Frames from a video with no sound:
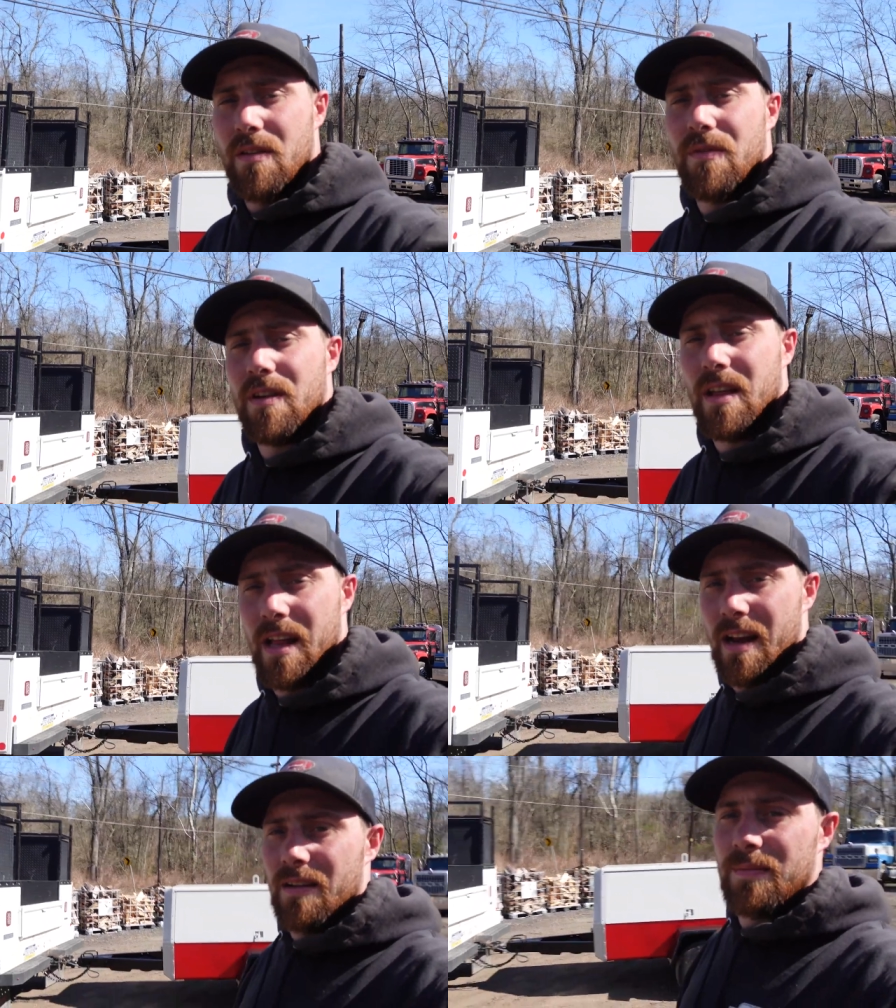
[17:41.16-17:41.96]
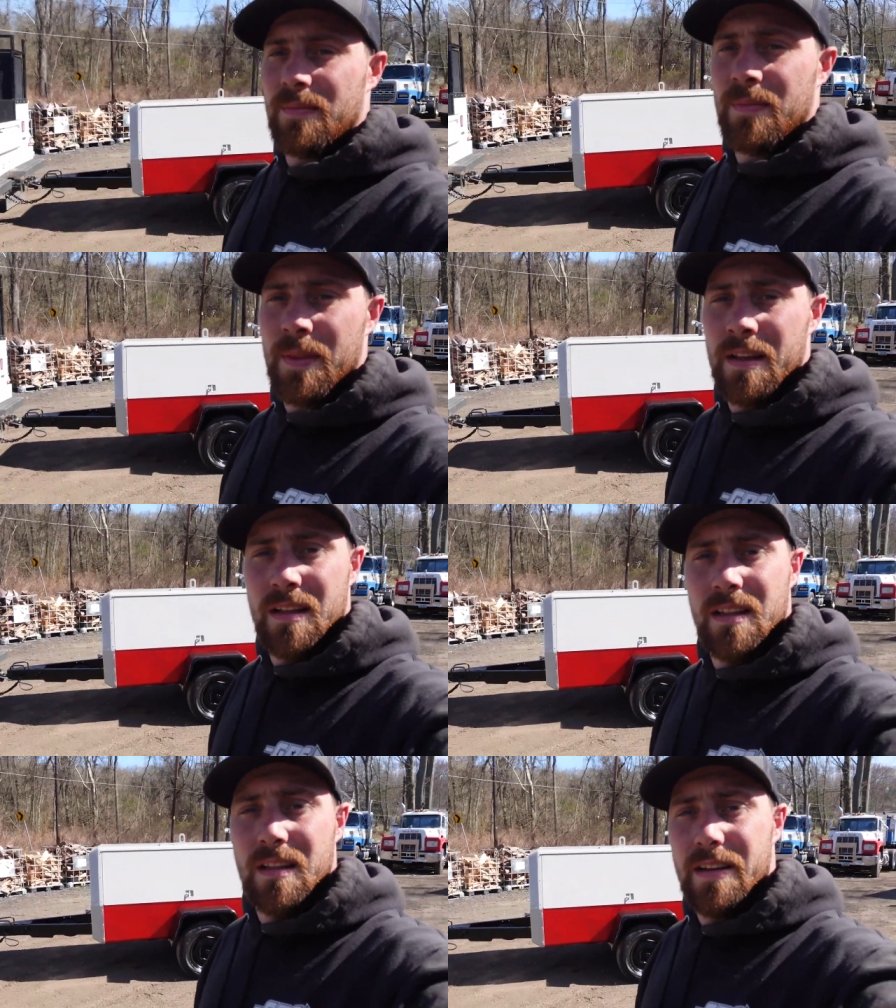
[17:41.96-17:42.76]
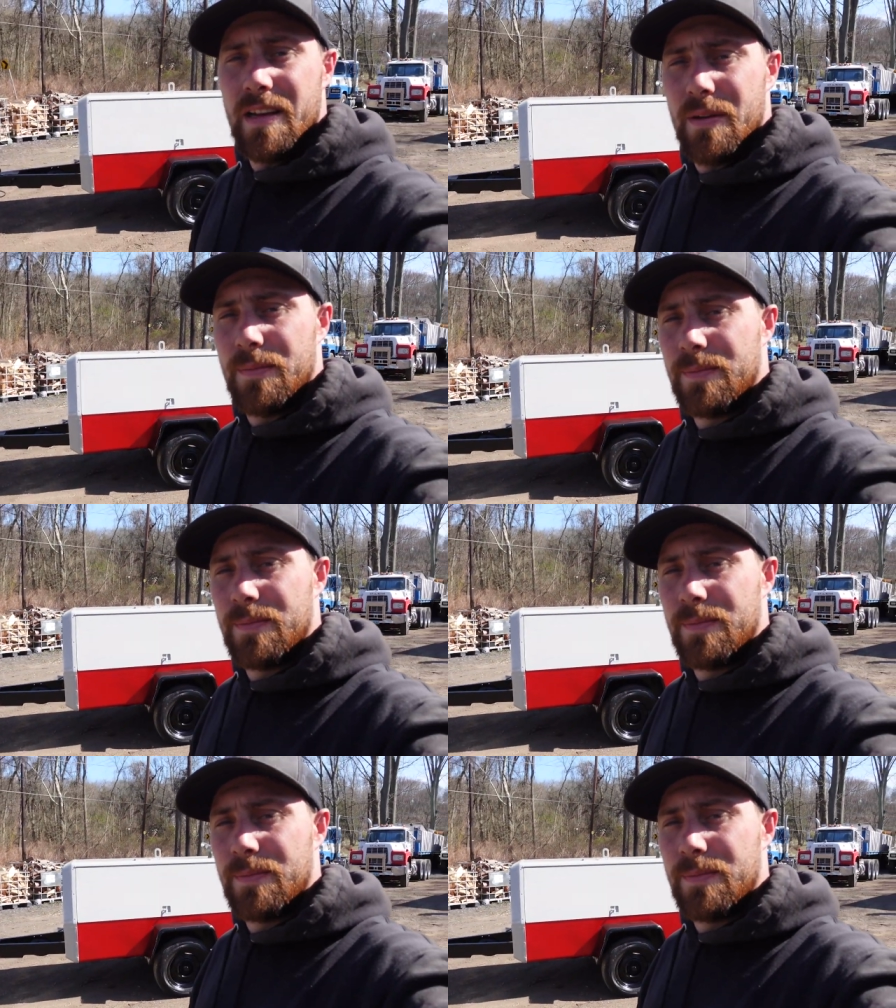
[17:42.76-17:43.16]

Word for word: already figure that out, there you go.